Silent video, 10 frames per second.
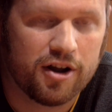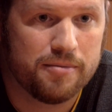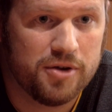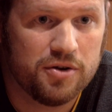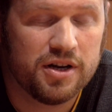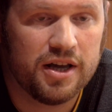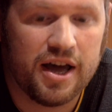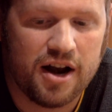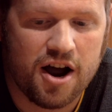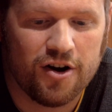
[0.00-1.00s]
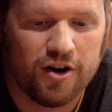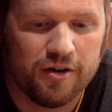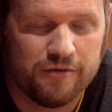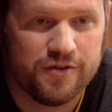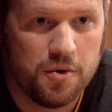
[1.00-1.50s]
community and
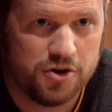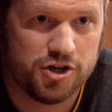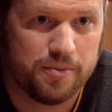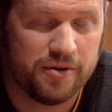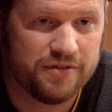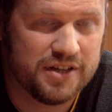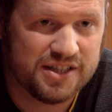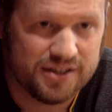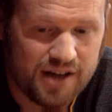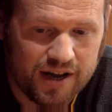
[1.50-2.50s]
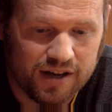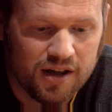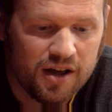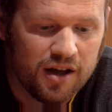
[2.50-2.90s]
our viewership of this site